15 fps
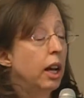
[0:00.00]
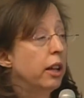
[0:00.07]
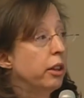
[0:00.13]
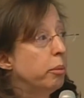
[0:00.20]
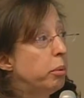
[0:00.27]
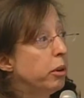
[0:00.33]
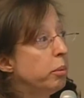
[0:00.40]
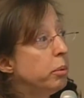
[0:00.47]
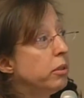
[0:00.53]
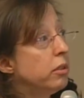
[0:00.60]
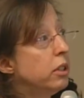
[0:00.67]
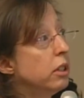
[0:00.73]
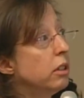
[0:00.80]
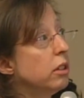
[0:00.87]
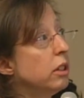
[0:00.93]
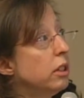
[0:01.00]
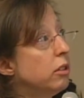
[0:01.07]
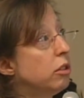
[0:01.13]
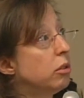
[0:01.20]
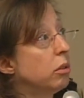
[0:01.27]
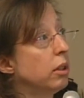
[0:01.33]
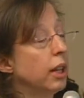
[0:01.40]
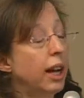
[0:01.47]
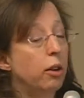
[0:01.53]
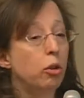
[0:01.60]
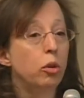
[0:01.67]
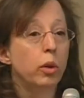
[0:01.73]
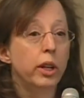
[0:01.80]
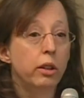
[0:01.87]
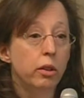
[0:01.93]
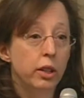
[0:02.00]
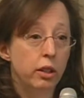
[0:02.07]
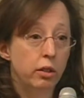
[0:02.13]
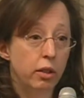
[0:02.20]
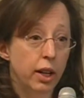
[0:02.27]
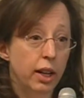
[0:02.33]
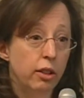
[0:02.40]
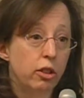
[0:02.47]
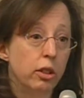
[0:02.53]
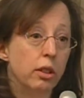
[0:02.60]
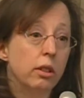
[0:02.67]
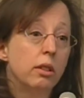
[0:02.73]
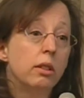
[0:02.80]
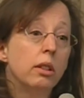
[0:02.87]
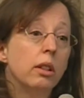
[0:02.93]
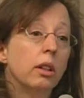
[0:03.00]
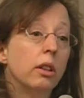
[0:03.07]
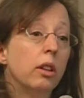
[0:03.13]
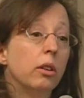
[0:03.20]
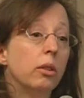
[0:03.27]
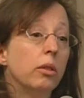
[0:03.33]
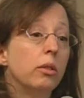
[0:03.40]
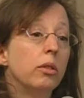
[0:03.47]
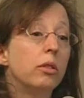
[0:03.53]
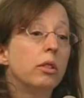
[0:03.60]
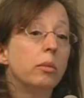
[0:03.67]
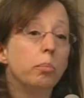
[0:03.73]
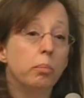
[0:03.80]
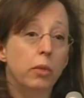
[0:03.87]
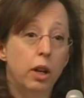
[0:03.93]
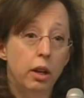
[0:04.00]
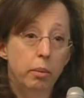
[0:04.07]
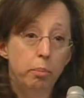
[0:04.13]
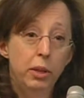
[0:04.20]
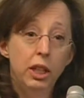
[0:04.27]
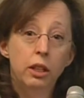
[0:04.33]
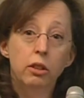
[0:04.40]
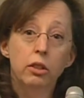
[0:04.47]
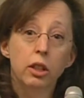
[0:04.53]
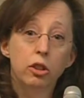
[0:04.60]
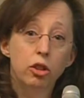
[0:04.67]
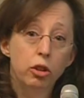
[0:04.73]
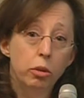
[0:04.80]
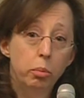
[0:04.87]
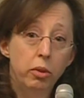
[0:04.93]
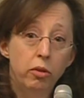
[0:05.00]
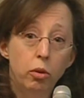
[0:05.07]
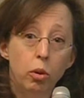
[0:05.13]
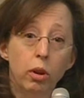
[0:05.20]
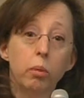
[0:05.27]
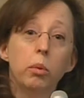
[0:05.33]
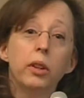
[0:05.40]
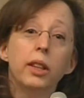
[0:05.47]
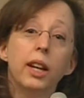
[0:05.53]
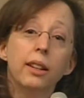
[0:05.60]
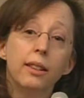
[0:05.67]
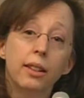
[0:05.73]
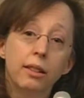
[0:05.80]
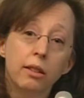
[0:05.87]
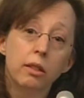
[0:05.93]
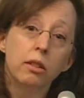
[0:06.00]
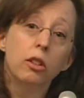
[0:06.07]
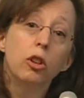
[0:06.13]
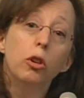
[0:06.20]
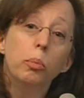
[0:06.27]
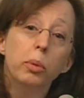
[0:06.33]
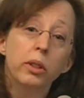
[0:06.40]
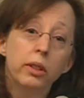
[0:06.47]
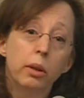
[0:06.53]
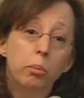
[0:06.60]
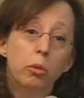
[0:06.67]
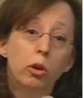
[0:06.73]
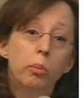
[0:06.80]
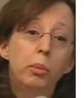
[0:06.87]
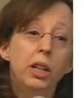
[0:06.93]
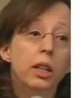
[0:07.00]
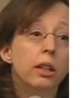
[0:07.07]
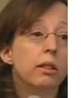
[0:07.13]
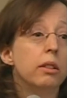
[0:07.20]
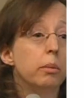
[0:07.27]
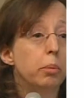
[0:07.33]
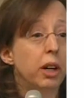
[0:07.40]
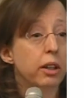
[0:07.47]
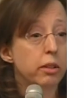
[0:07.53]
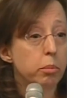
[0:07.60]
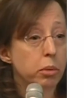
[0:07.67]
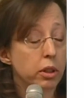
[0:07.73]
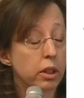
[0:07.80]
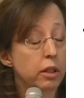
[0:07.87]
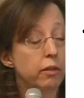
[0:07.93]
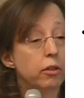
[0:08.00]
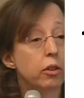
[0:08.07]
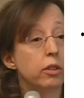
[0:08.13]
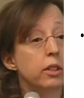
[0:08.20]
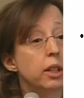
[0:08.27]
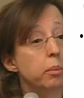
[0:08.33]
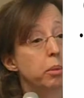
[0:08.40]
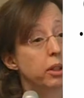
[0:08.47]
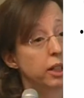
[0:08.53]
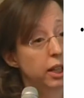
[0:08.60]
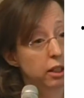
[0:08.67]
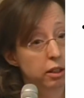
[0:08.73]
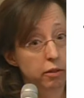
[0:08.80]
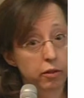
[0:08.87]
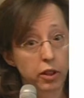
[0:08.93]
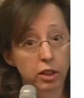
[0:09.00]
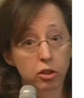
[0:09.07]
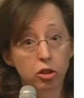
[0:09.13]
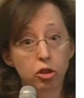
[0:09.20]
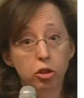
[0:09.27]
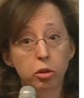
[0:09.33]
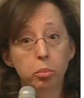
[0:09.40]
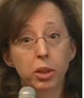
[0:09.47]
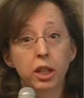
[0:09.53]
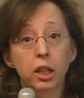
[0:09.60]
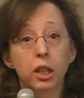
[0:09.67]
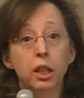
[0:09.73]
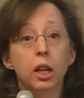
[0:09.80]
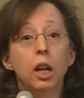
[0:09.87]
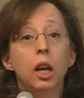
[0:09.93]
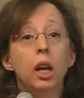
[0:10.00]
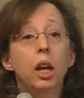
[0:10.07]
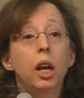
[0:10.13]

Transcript: And the purpose here is to allow greater interactions. Those meetings I showed before, what that does is it opens up more meetings, the possibility of, for example, an end of phase 2 meeting.